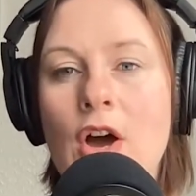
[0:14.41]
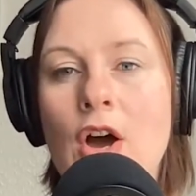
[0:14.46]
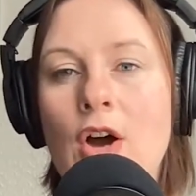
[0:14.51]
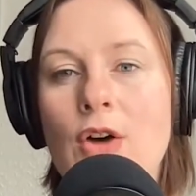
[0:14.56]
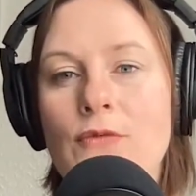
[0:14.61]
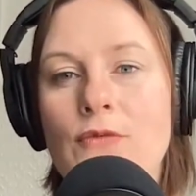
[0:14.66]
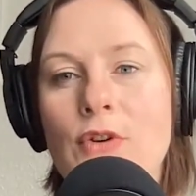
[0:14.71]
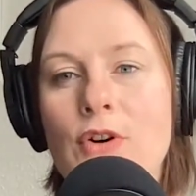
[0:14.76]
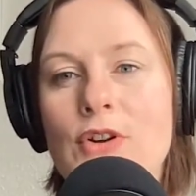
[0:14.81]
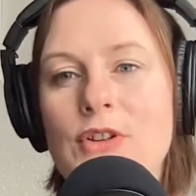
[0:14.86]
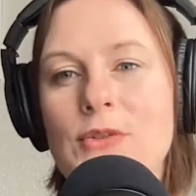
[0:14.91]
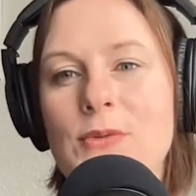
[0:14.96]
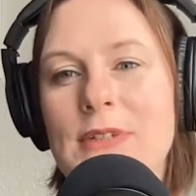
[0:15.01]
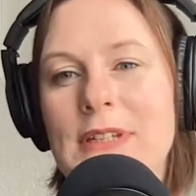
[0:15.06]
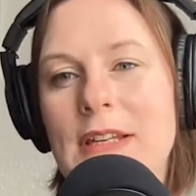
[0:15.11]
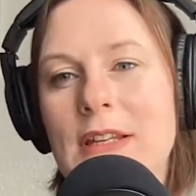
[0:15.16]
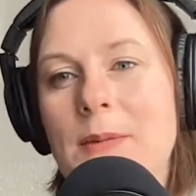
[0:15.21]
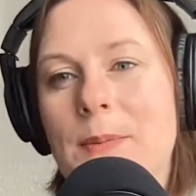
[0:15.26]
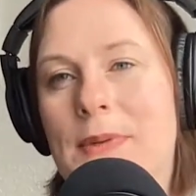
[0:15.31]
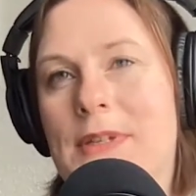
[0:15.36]
Rosa was in
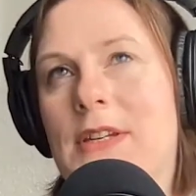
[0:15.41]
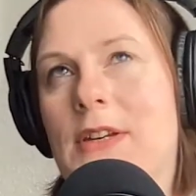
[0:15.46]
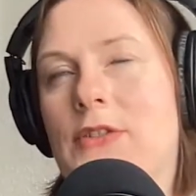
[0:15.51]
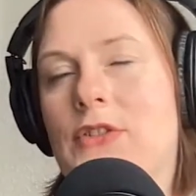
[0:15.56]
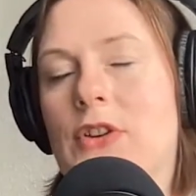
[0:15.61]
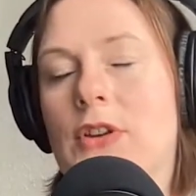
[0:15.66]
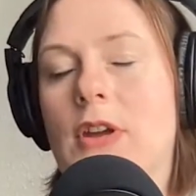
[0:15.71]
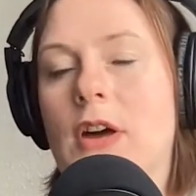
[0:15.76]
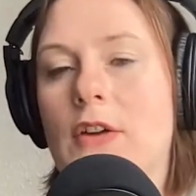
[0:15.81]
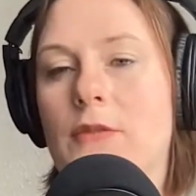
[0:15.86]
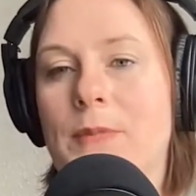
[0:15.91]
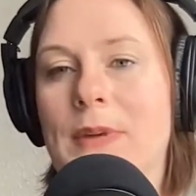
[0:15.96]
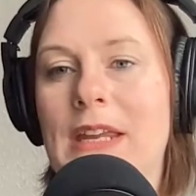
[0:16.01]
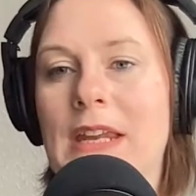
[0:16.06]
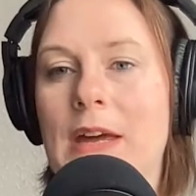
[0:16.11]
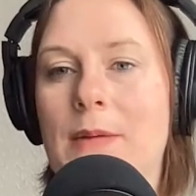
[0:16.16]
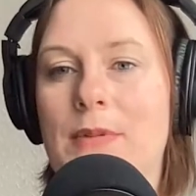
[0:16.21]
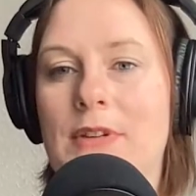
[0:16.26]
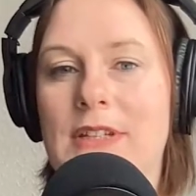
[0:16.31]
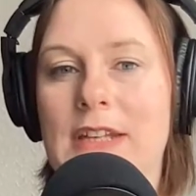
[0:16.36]
the position of being
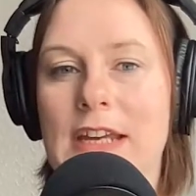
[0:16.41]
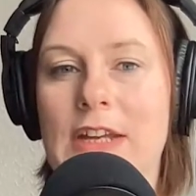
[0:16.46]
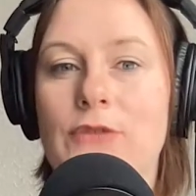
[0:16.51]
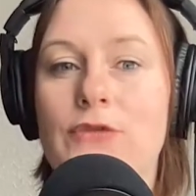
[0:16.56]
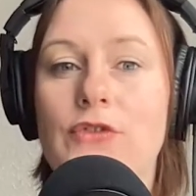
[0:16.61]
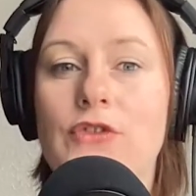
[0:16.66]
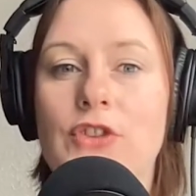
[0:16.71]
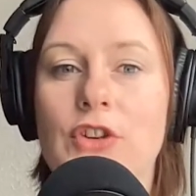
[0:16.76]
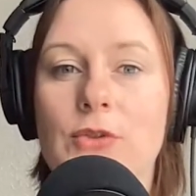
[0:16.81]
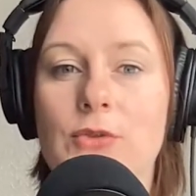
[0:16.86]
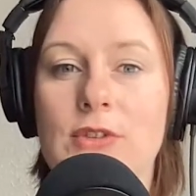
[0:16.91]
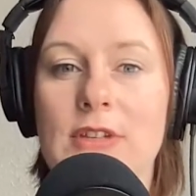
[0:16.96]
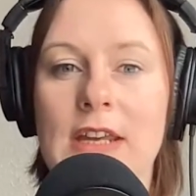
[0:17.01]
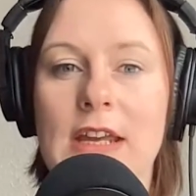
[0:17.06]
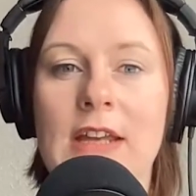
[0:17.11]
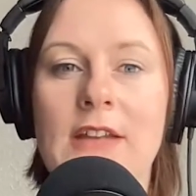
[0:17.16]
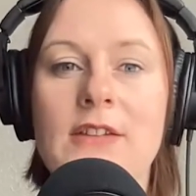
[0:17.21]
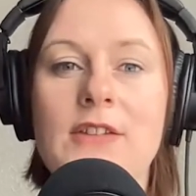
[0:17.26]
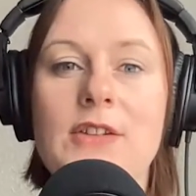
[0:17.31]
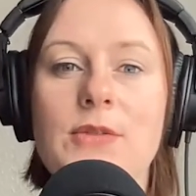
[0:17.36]
able to introduce
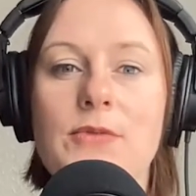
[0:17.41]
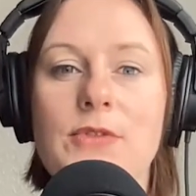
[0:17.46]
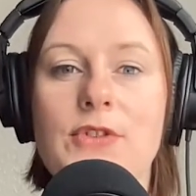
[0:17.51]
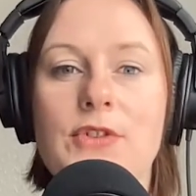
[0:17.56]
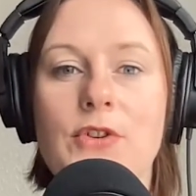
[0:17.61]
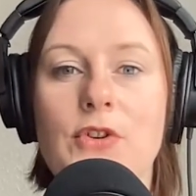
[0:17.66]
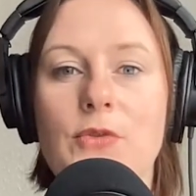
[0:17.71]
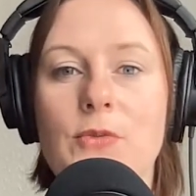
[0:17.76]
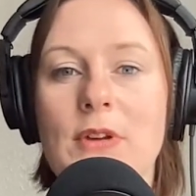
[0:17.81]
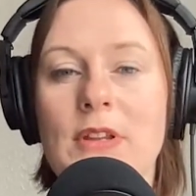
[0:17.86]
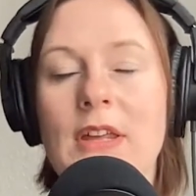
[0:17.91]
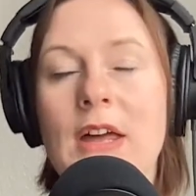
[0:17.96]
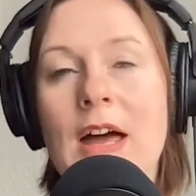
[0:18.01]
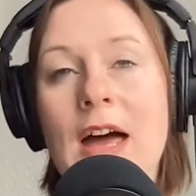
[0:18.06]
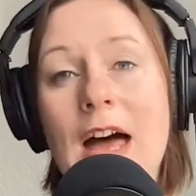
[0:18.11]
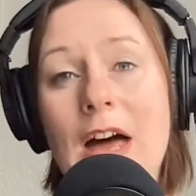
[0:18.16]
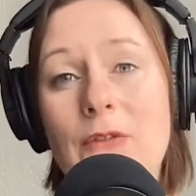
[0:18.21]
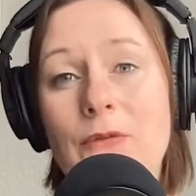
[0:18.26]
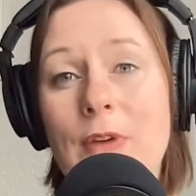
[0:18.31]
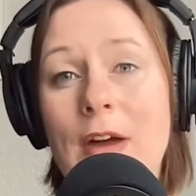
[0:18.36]
into a school with
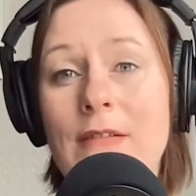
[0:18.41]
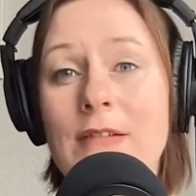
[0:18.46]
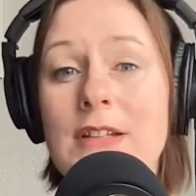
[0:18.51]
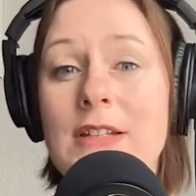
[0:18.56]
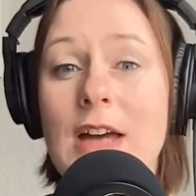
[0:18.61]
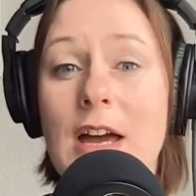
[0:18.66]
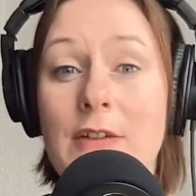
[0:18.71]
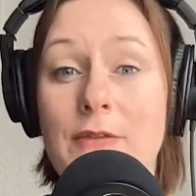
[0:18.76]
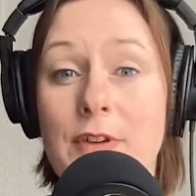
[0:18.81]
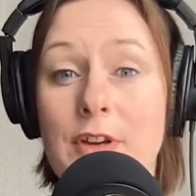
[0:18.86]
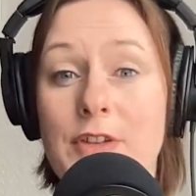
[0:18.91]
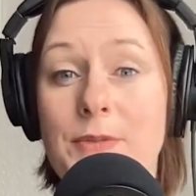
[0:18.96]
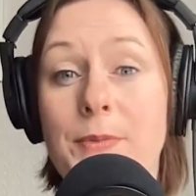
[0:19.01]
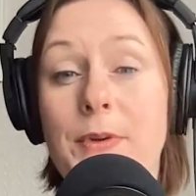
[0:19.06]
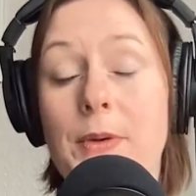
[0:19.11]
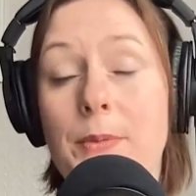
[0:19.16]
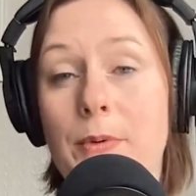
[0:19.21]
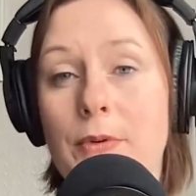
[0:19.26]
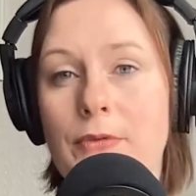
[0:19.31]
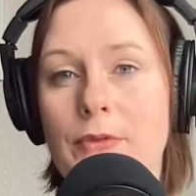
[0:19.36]
a very diverse
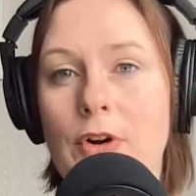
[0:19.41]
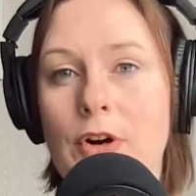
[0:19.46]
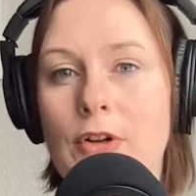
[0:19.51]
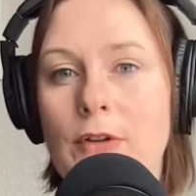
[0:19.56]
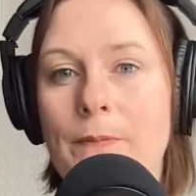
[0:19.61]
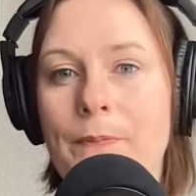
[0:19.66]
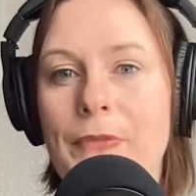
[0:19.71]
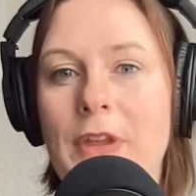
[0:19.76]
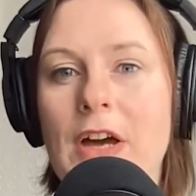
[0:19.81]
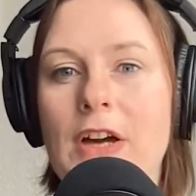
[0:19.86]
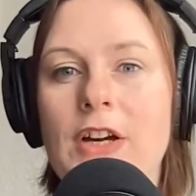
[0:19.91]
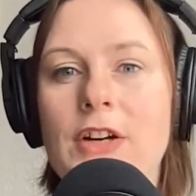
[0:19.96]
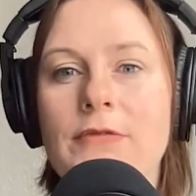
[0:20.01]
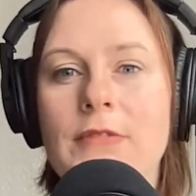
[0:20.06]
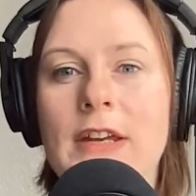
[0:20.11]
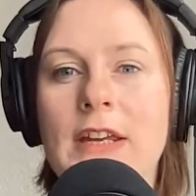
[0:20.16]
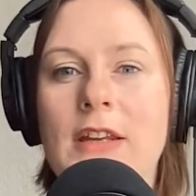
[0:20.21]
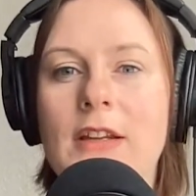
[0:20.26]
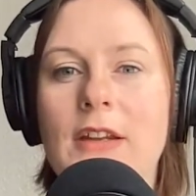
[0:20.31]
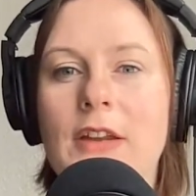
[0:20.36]
pupil role a
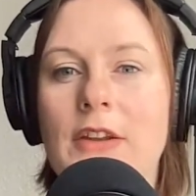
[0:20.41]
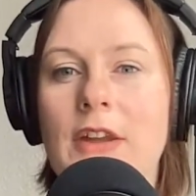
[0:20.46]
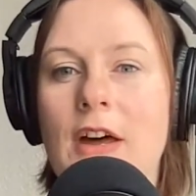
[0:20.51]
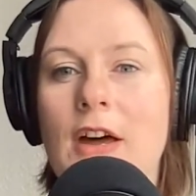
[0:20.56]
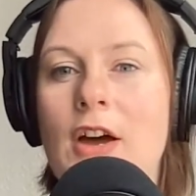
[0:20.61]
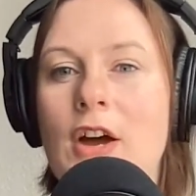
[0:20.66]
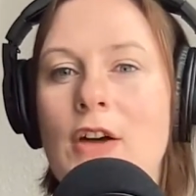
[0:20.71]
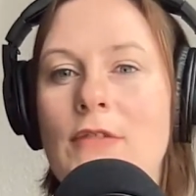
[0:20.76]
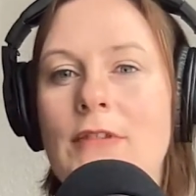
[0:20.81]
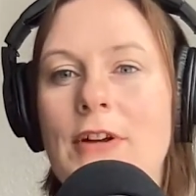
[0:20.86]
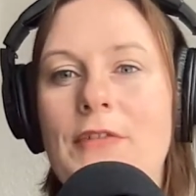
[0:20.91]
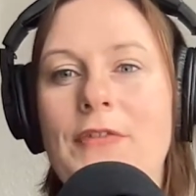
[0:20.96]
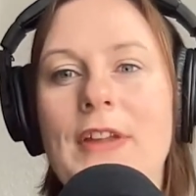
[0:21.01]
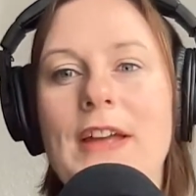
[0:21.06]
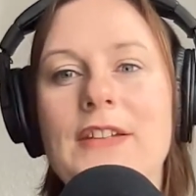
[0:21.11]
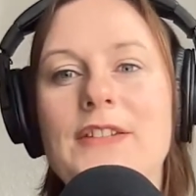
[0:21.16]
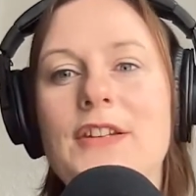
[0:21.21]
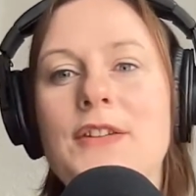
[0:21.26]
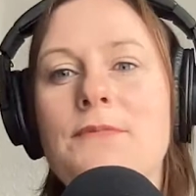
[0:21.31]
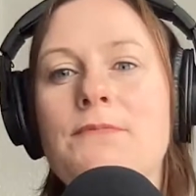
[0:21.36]
curricula that
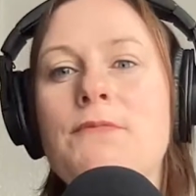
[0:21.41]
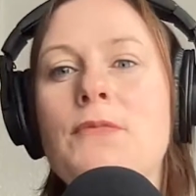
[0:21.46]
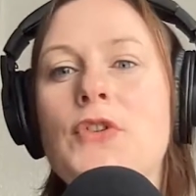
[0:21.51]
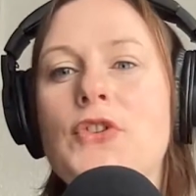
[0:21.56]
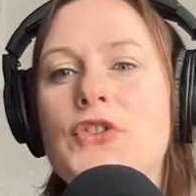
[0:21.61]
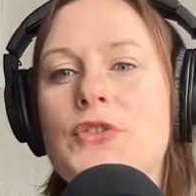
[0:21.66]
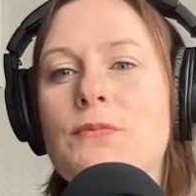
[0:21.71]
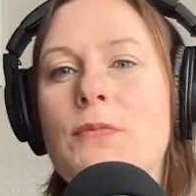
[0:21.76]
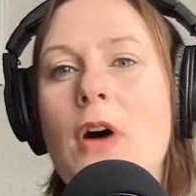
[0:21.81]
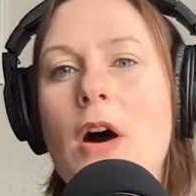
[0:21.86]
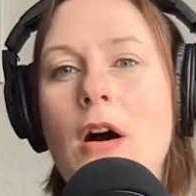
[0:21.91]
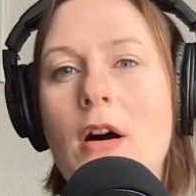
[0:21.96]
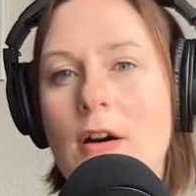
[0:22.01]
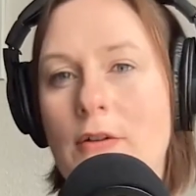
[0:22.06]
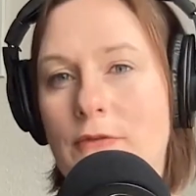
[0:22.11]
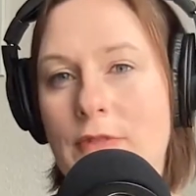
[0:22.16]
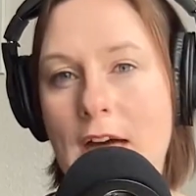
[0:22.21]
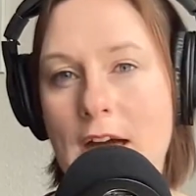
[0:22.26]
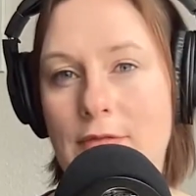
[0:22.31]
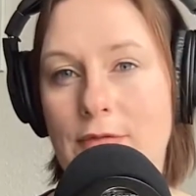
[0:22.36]
reflected much more of
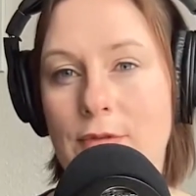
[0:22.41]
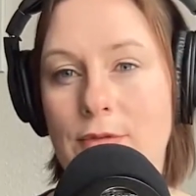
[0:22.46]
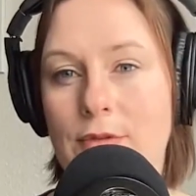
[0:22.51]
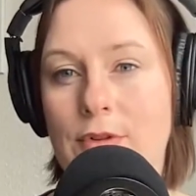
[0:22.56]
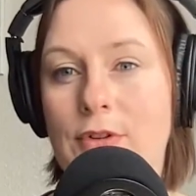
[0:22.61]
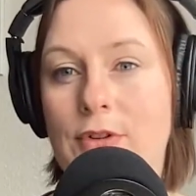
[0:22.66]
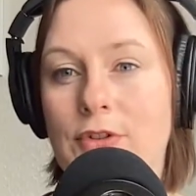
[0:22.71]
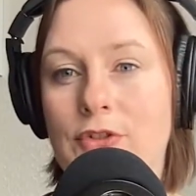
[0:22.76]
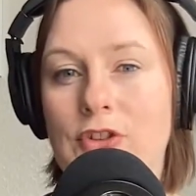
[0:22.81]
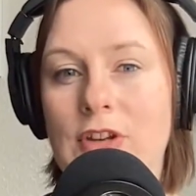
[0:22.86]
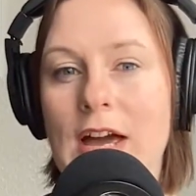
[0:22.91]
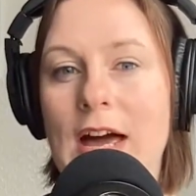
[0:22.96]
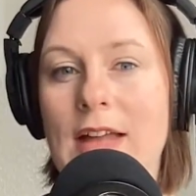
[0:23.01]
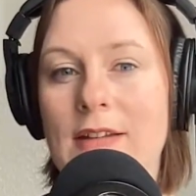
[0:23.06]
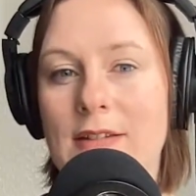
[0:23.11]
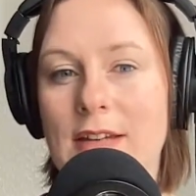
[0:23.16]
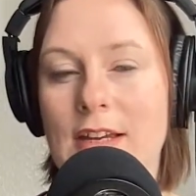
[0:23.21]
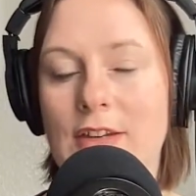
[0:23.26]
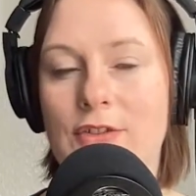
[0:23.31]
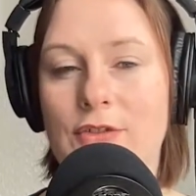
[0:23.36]
their root culture and
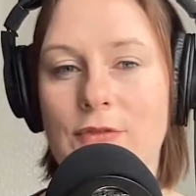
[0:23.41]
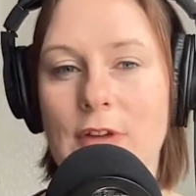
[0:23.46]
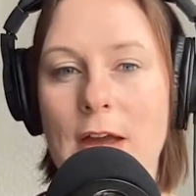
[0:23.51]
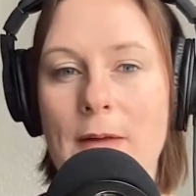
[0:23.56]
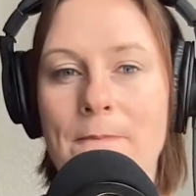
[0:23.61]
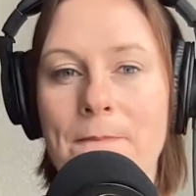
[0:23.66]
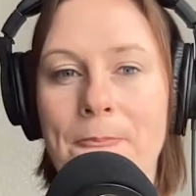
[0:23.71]
history.